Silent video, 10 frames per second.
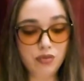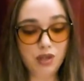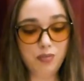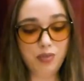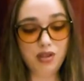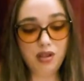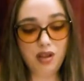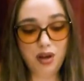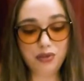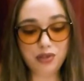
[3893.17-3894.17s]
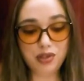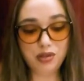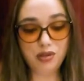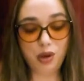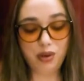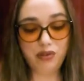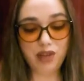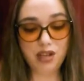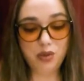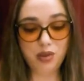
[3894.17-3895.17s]
But I'll offer to go if
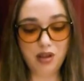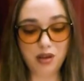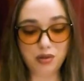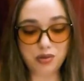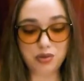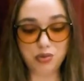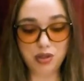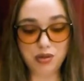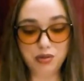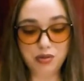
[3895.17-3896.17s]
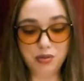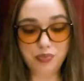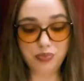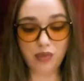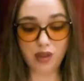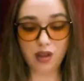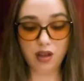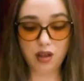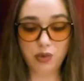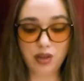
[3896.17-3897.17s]
anyone else will.
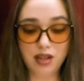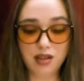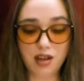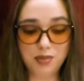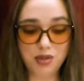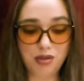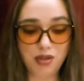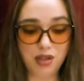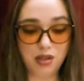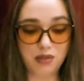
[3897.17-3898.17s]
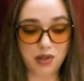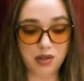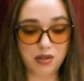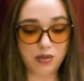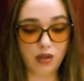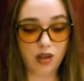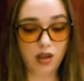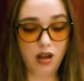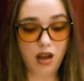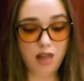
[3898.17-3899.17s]
When I come to think of it,
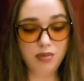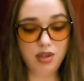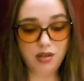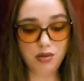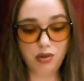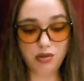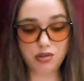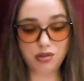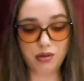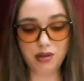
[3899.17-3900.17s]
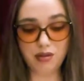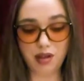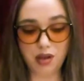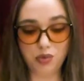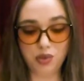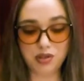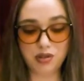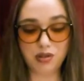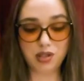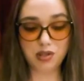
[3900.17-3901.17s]
I'm not at all sure that I wasn't his